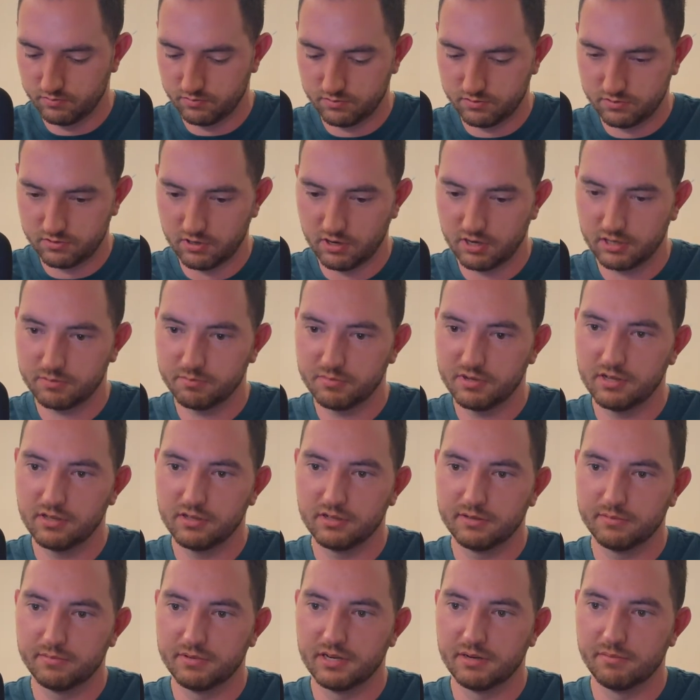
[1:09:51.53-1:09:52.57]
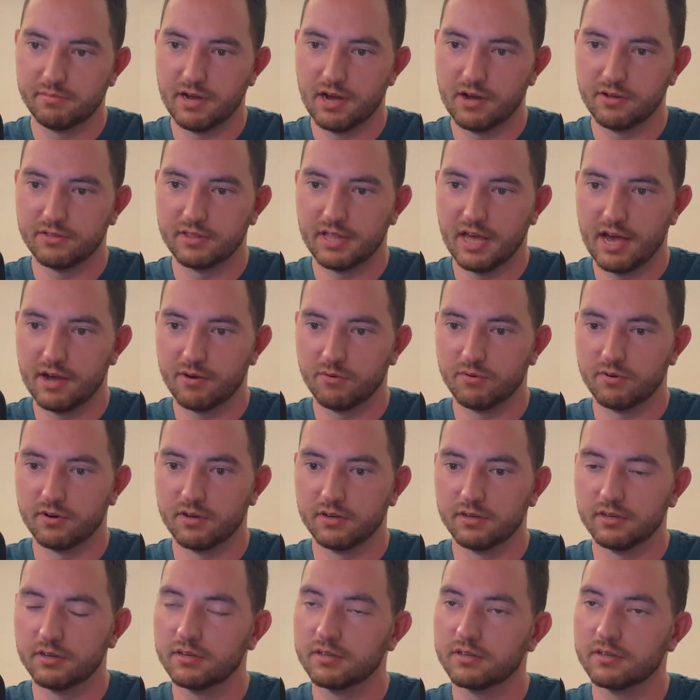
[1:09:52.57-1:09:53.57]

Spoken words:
talk to me a little bit about that one.